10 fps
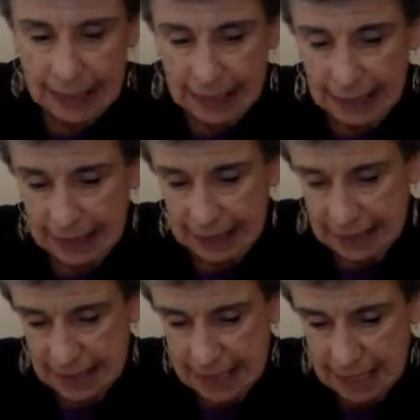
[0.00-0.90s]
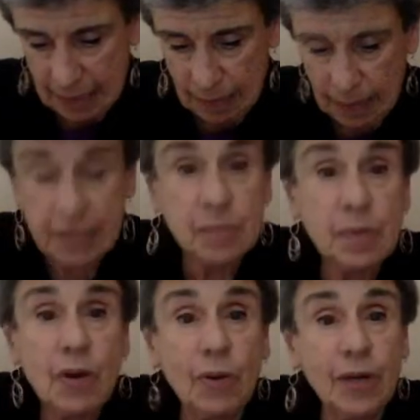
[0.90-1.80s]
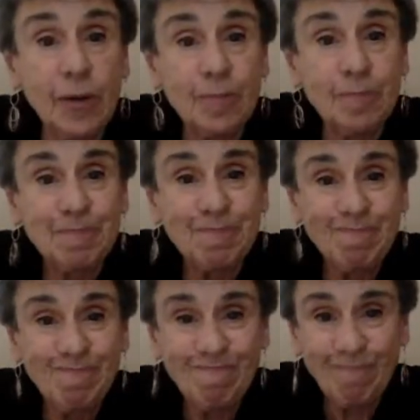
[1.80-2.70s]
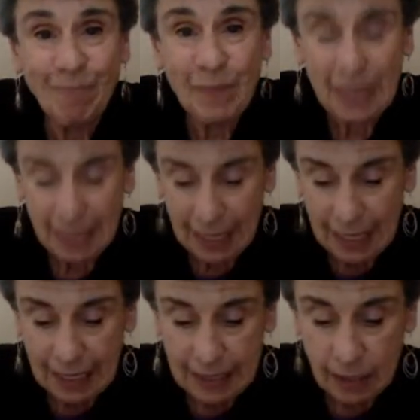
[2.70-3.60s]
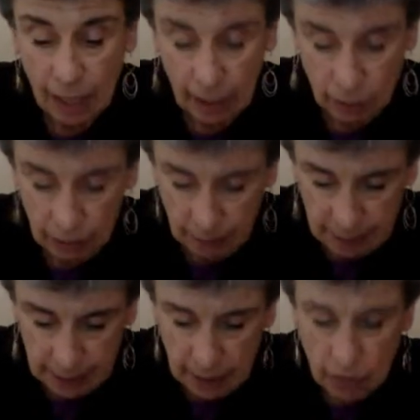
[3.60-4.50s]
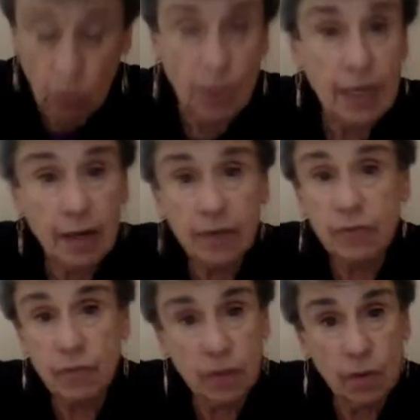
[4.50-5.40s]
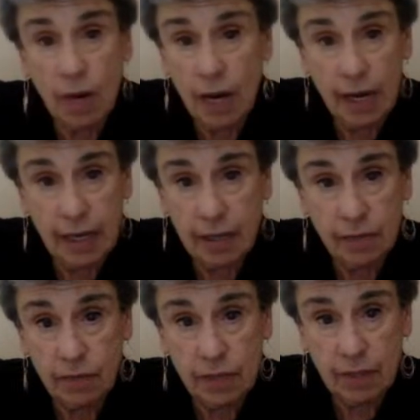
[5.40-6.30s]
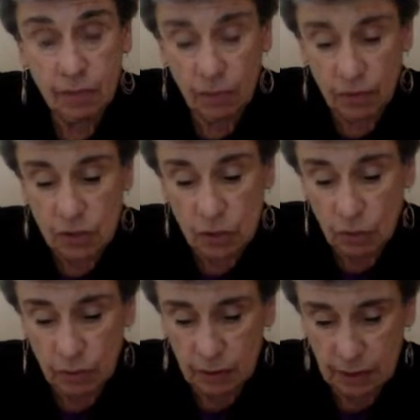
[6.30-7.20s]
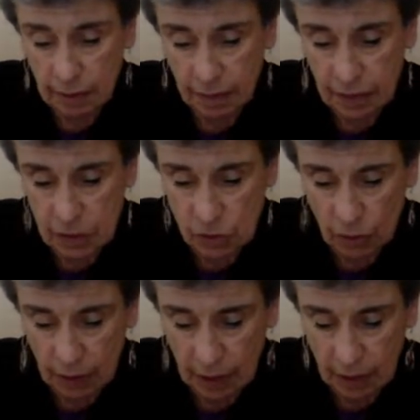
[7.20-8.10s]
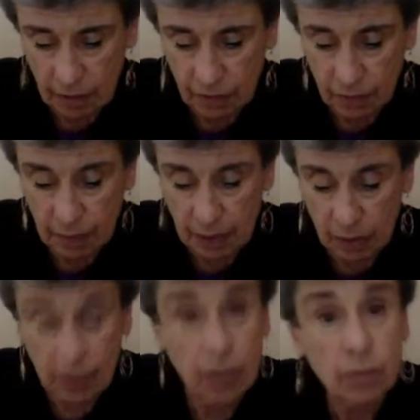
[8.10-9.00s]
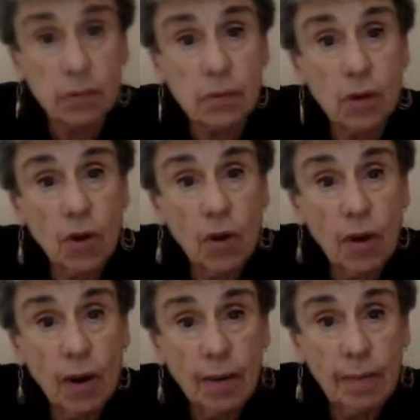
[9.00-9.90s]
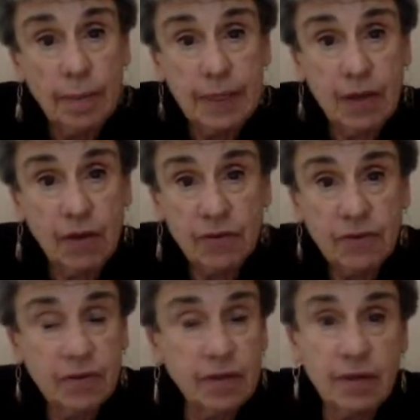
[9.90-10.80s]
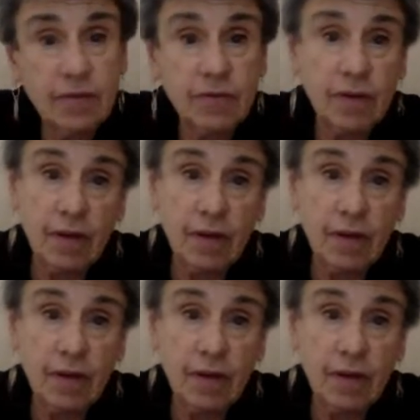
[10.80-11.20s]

His name was Pinocchio. And I will be quite honest with you, I have never told the story of Pinocchio because it is